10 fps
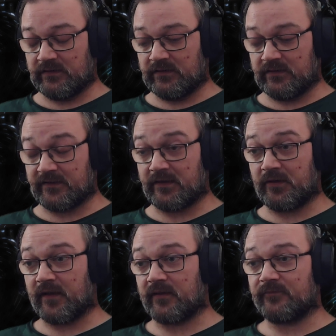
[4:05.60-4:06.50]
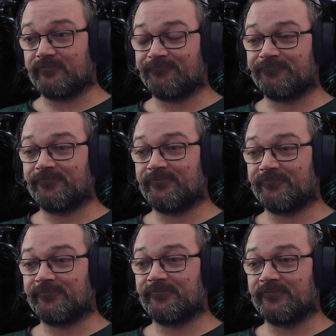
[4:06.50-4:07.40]
is nothing.
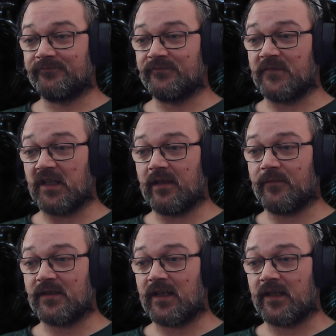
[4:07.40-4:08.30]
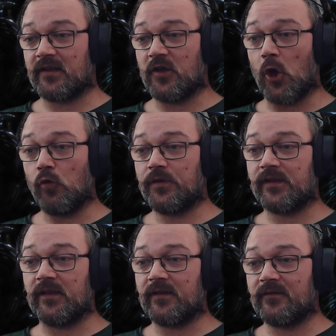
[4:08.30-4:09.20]
The game is like
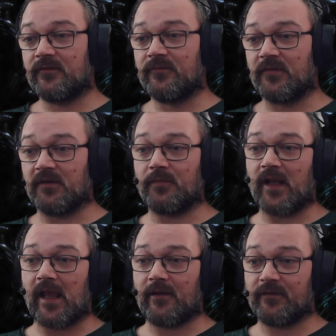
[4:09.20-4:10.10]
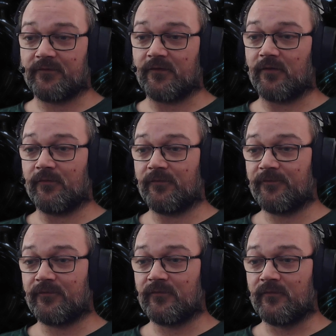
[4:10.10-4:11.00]
ghosted on the platform,
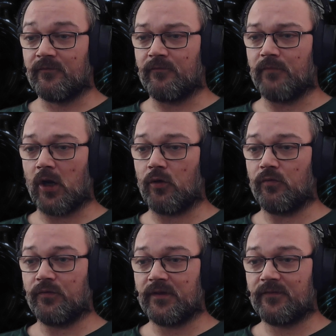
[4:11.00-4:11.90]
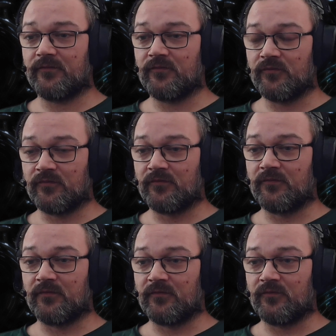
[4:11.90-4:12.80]
borrowed
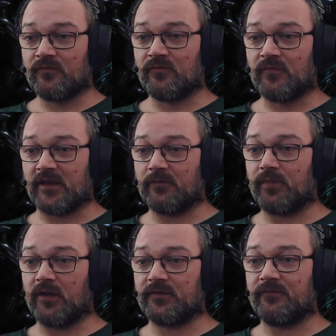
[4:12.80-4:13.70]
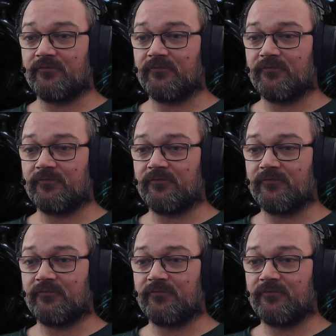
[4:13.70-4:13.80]
at the bottom.